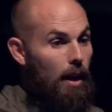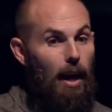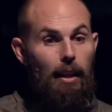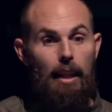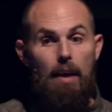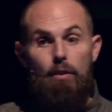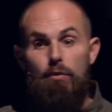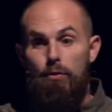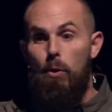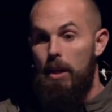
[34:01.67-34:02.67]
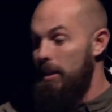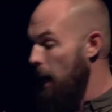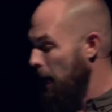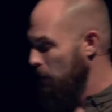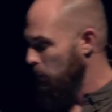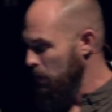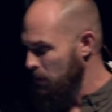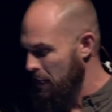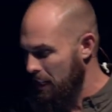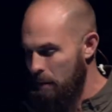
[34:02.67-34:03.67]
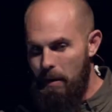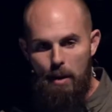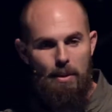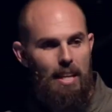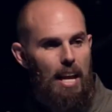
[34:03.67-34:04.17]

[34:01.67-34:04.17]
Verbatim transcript: 1149 when you can get by with